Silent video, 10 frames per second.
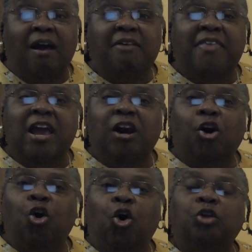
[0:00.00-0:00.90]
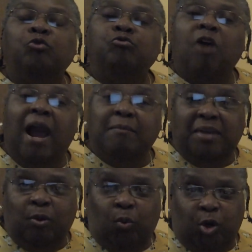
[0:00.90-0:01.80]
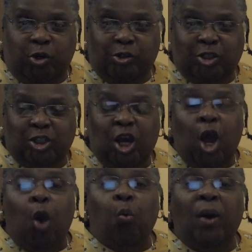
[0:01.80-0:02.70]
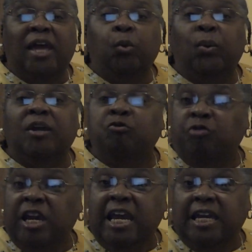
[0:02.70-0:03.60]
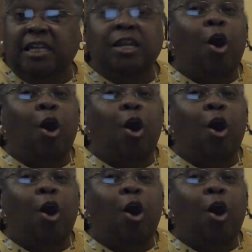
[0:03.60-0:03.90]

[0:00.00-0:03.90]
they are called rhyming words. When we read